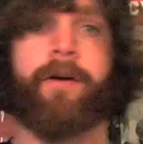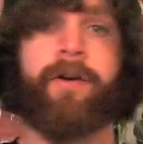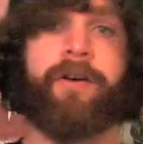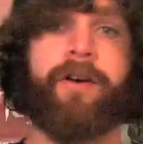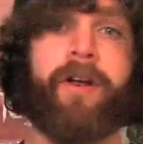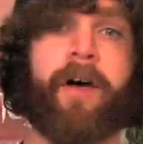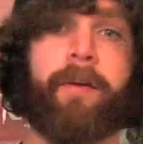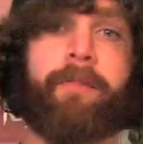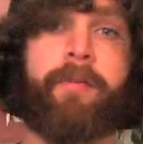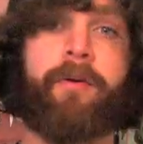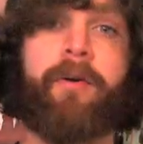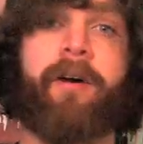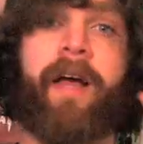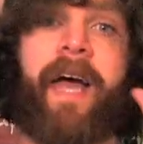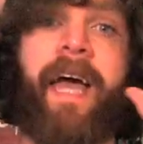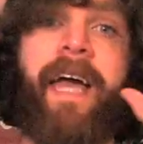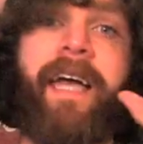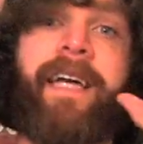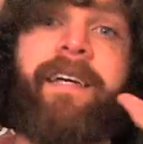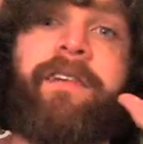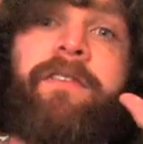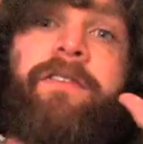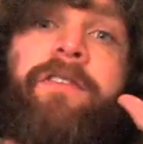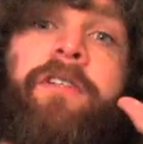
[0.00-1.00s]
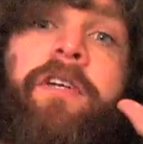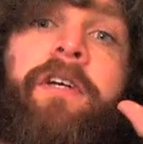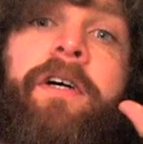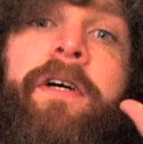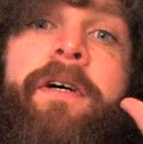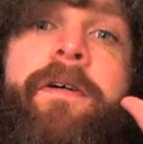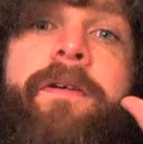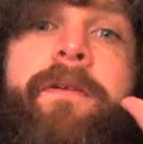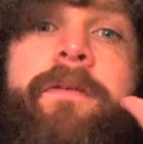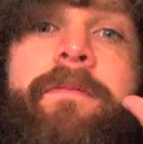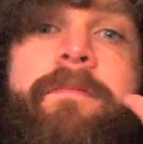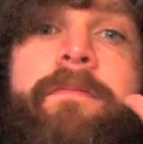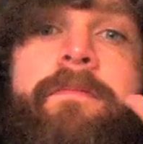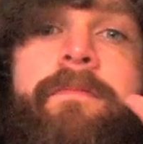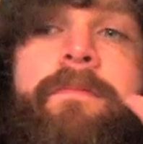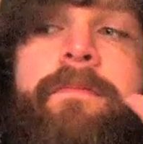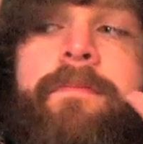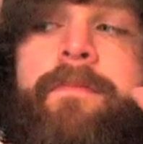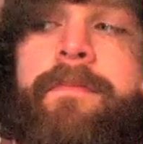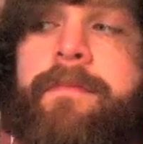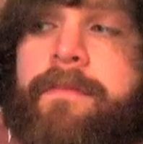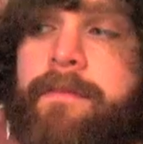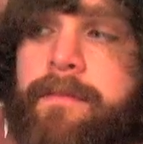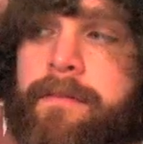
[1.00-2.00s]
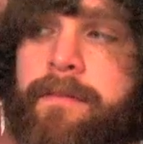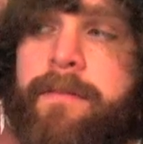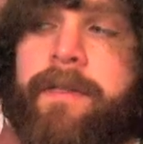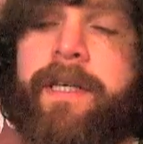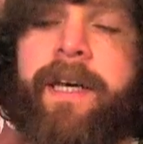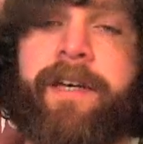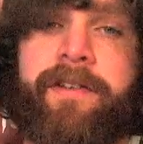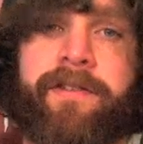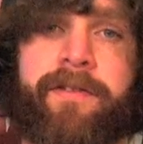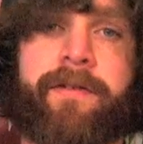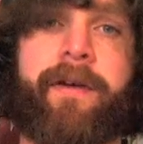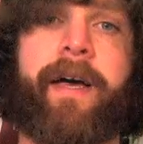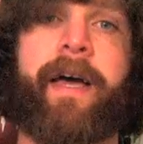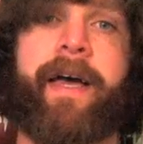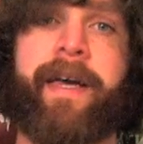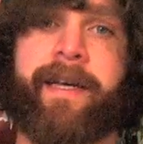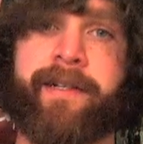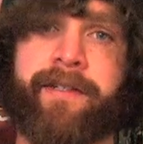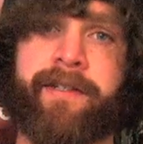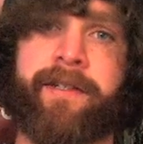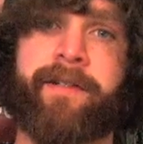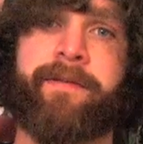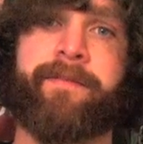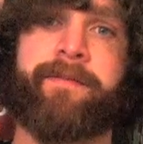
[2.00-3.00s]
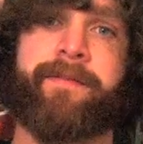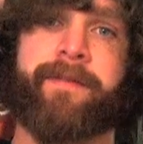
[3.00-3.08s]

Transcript: Number 8. Yes, 8.